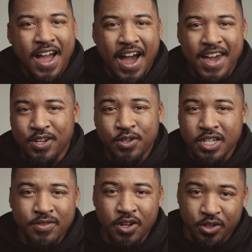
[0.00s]
I don't
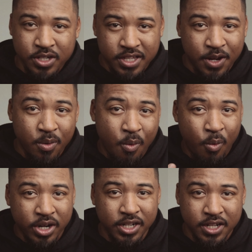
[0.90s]
even understand
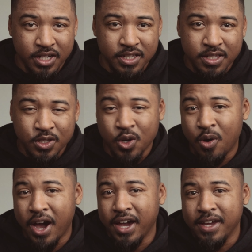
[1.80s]
what it does, so
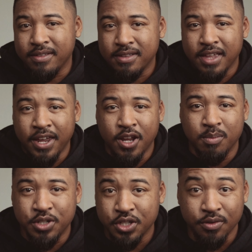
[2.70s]
I end up
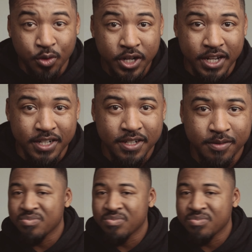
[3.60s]
just avoiding it.